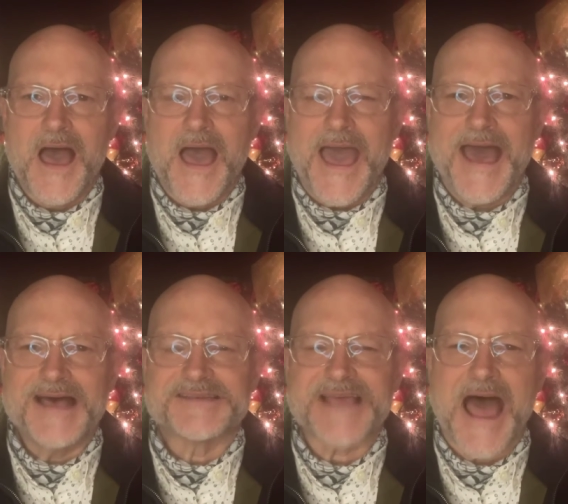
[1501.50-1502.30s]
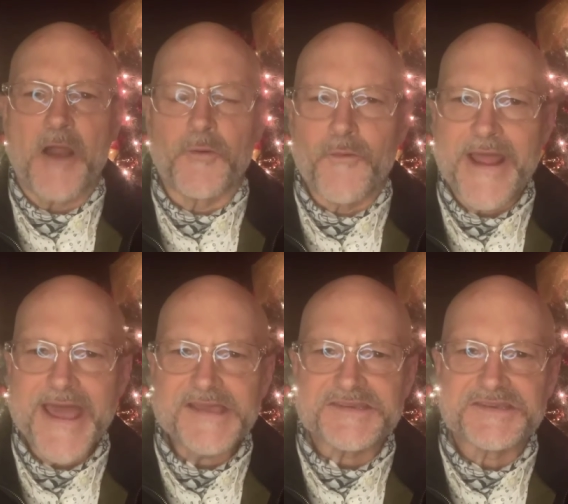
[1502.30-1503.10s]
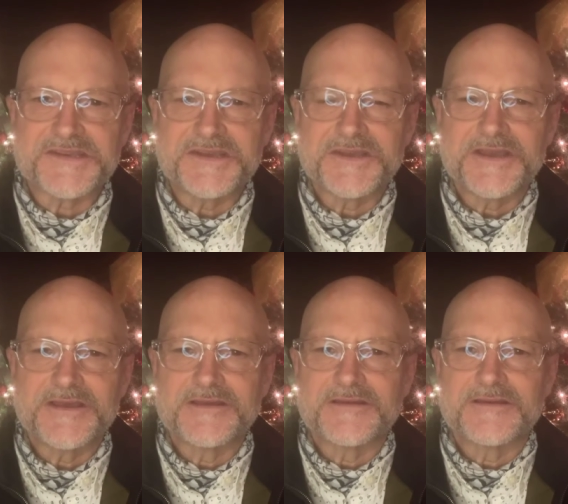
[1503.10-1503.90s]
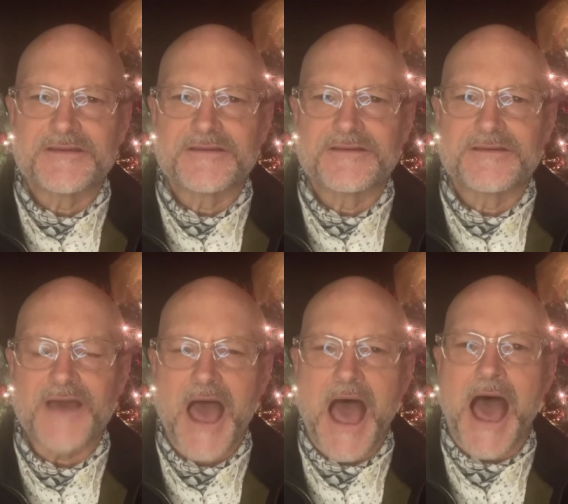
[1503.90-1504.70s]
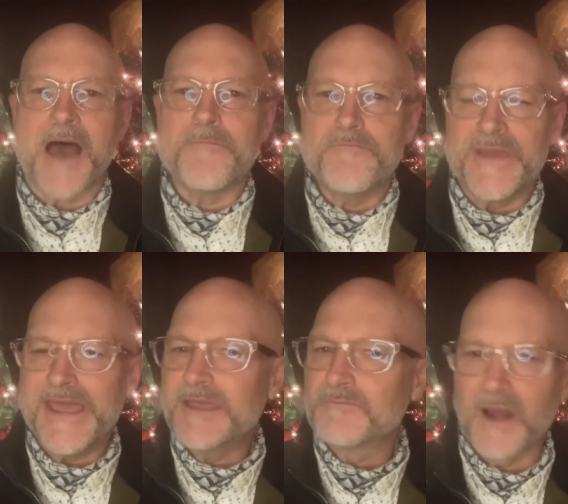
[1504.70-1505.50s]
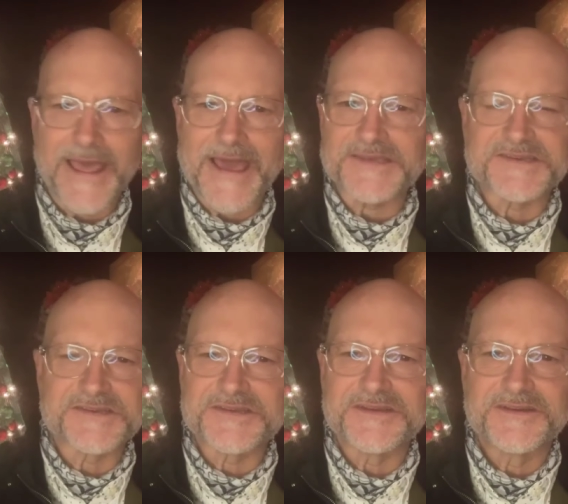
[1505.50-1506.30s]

As I rest, I'm being blessed.